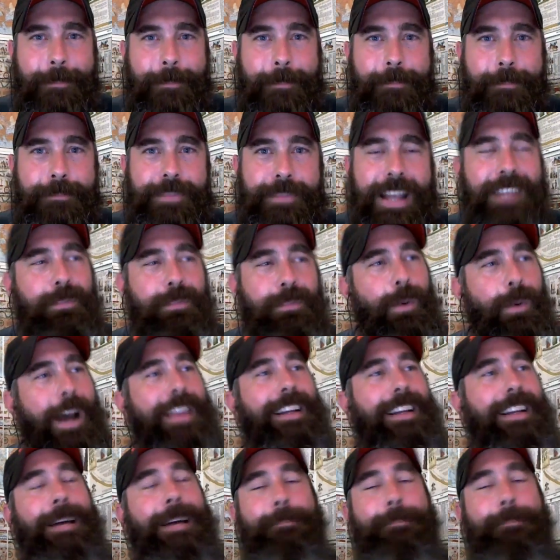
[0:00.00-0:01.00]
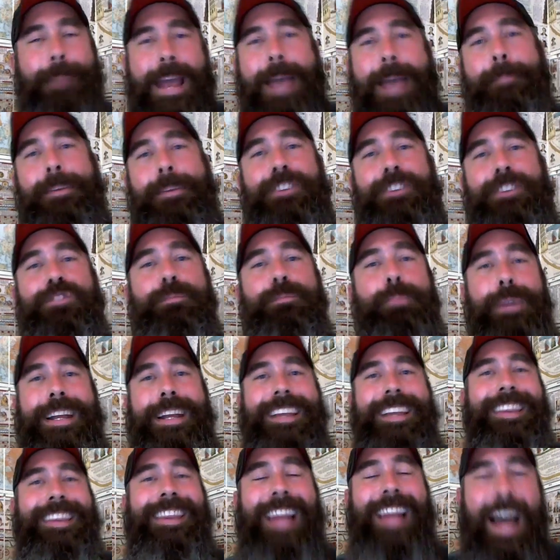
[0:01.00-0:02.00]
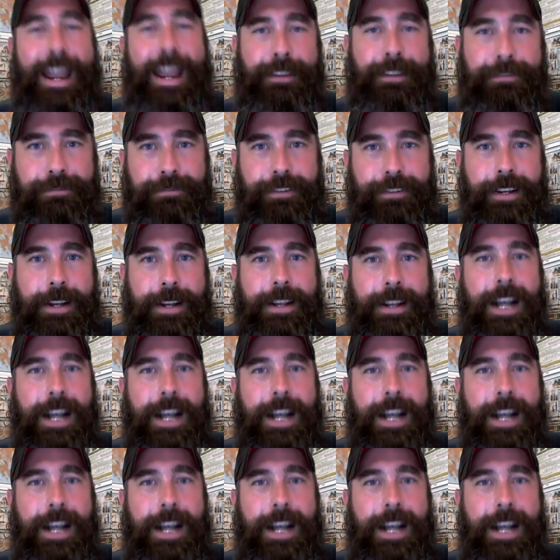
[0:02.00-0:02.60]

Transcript: That's why the commandments bring life.